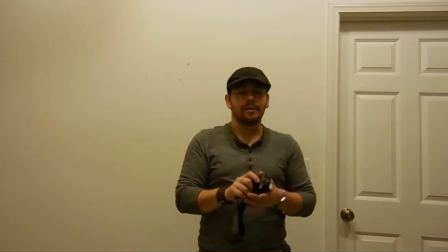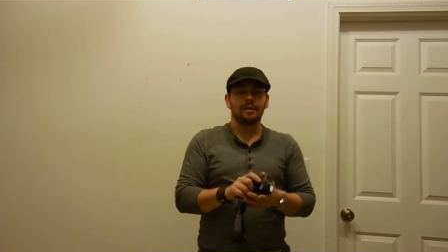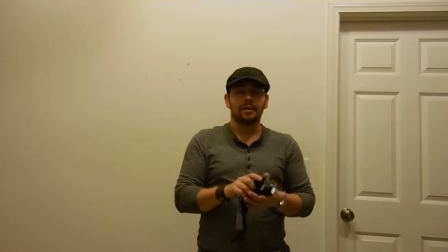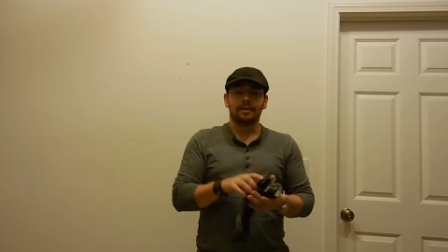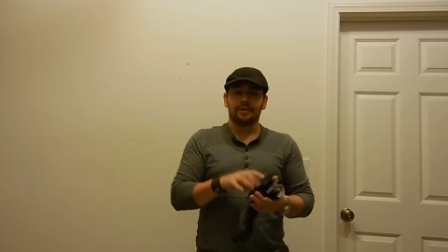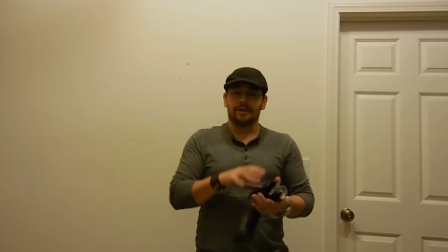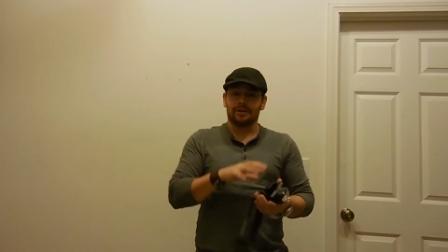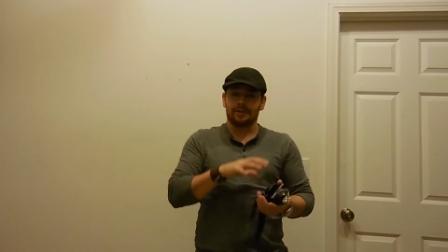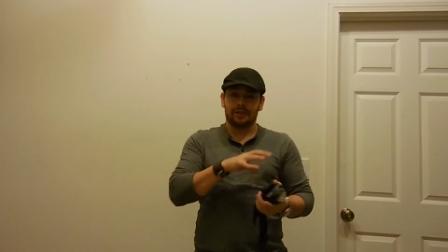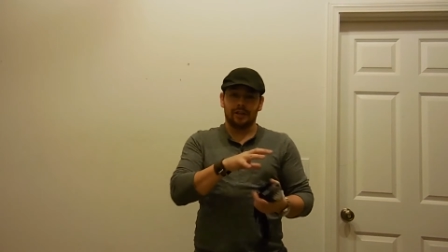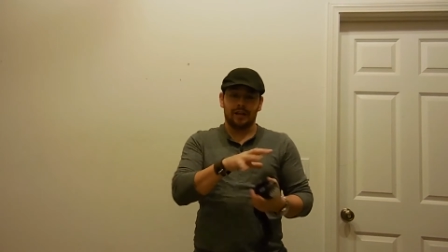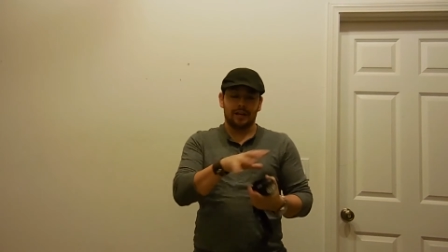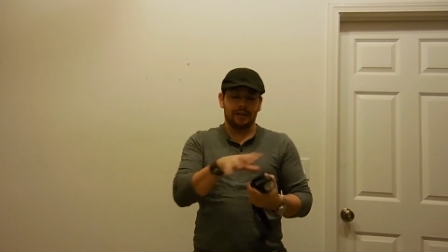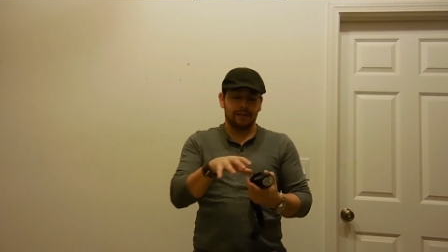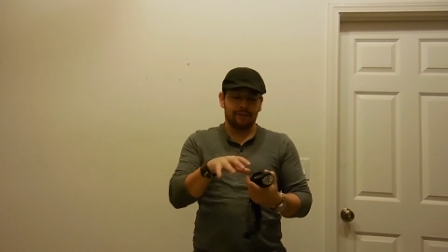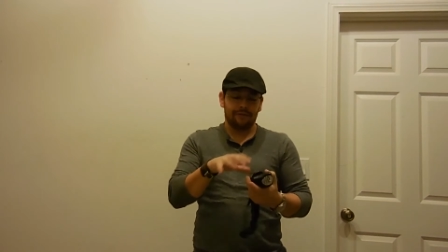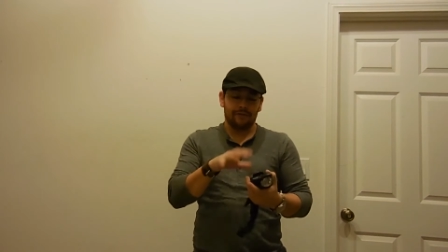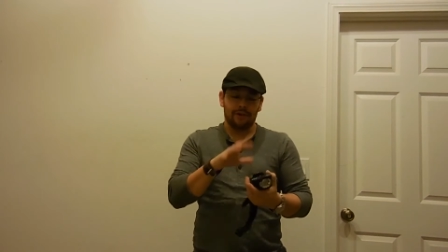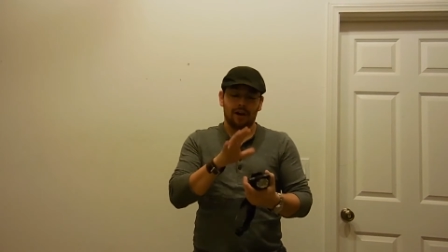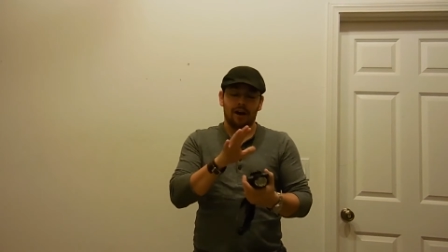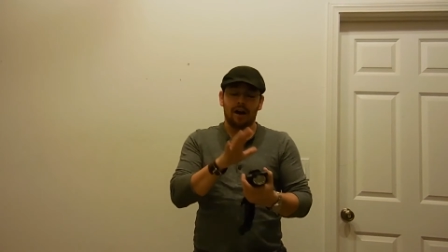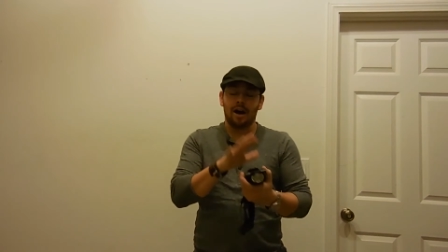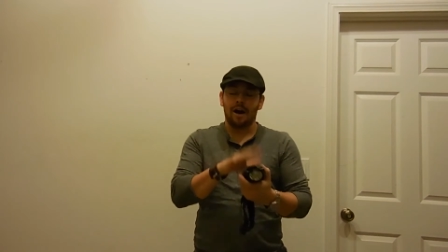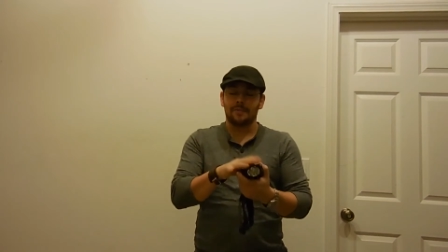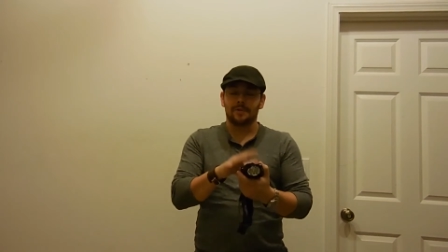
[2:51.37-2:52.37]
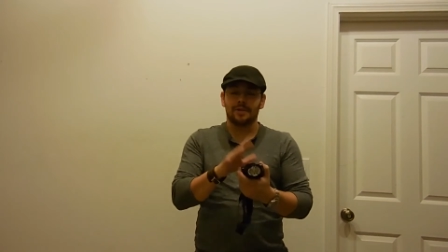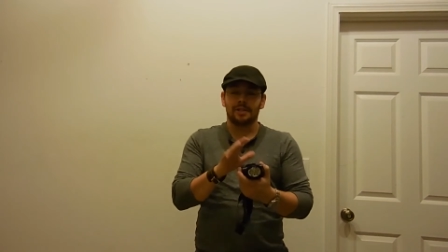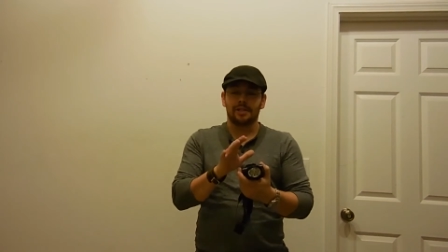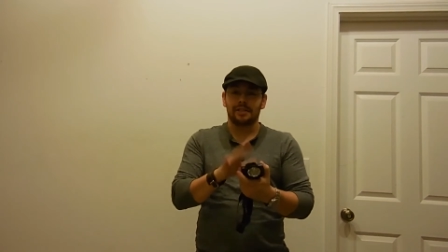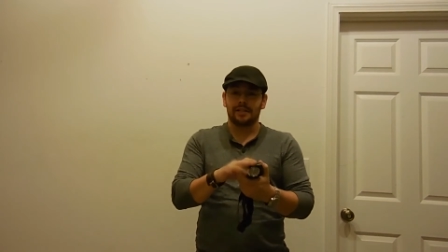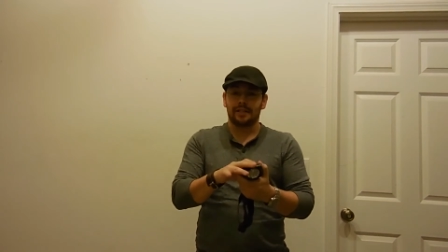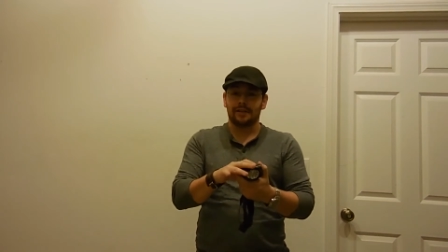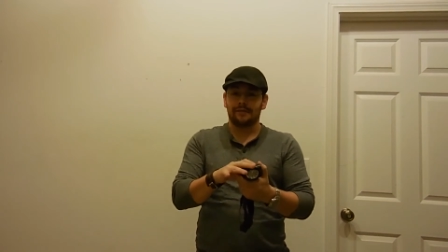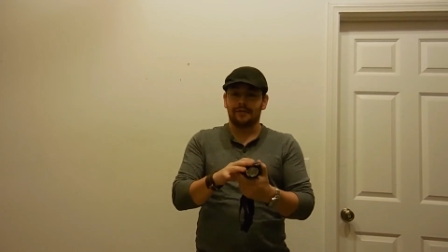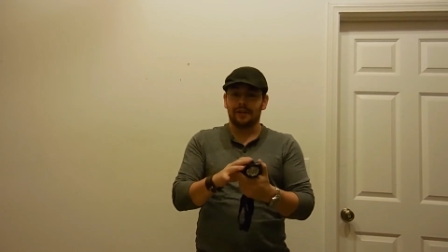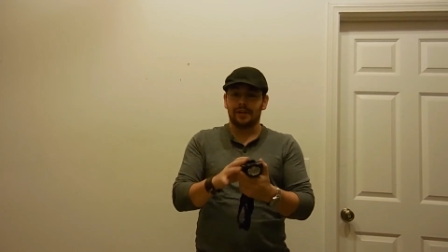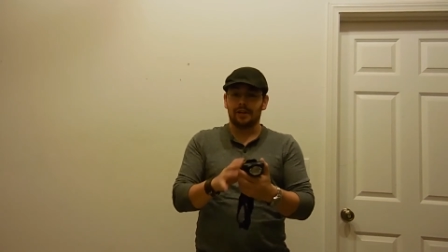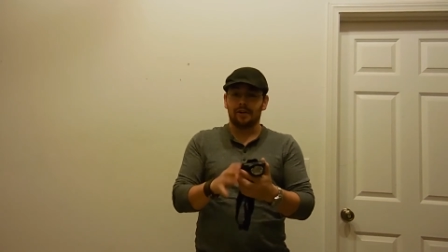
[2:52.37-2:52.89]
There's a lot of different options and
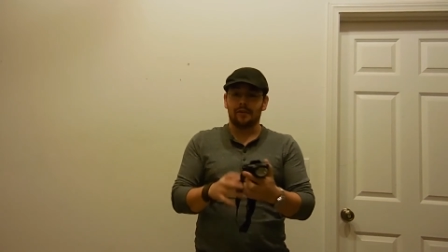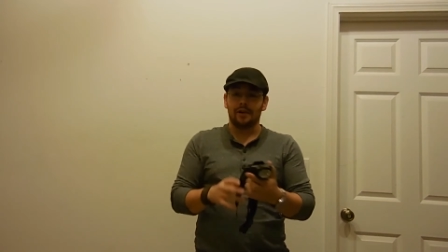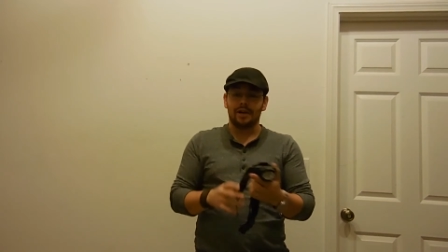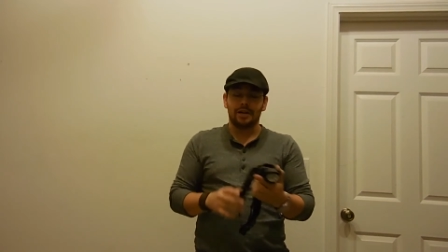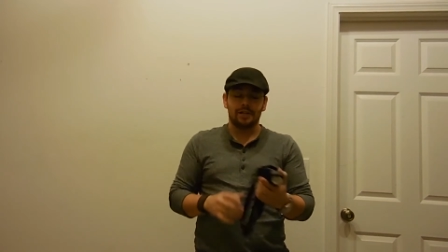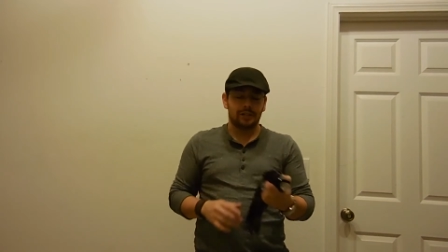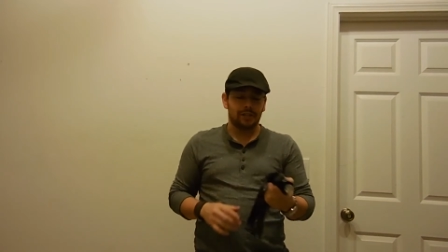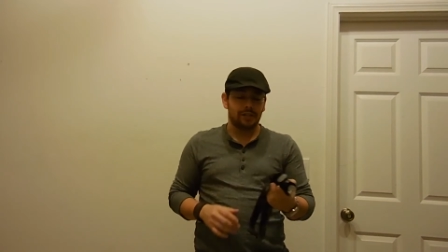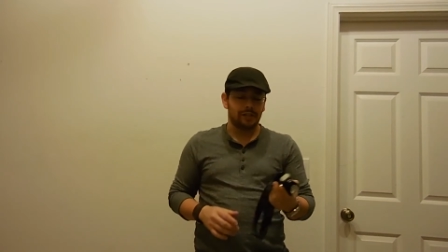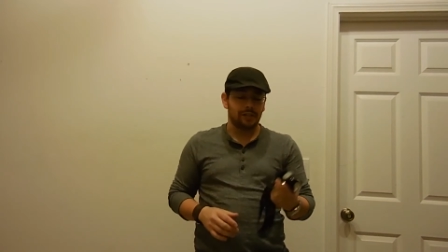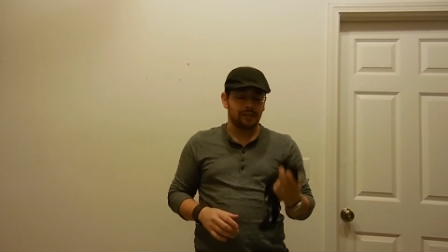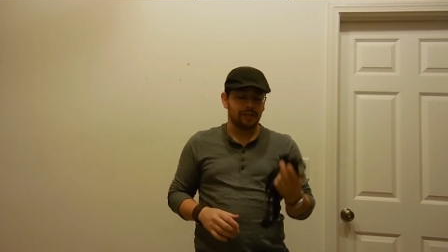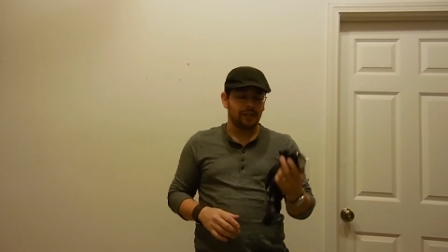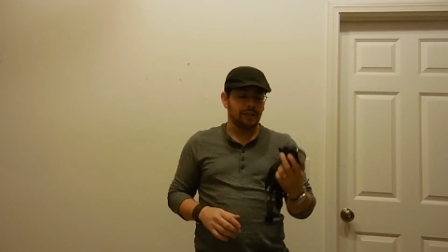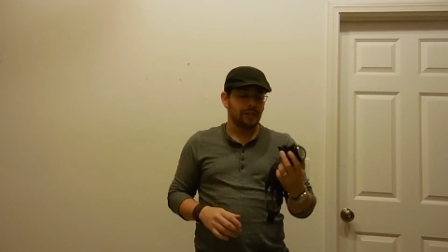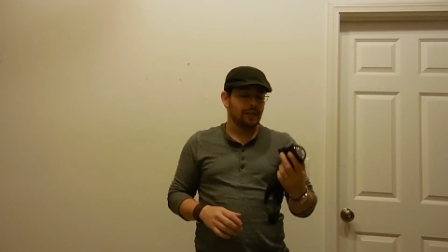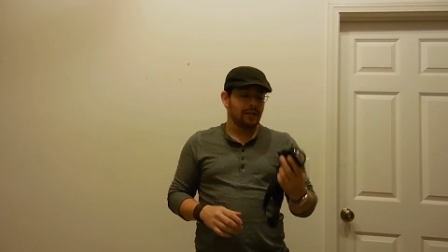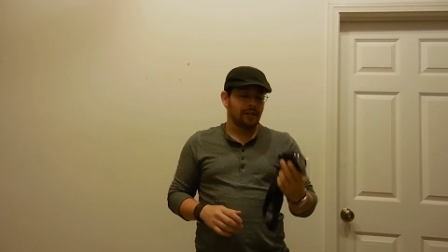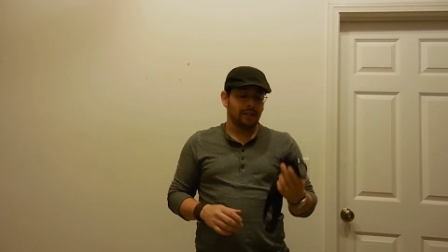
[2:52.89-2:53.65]
configurations.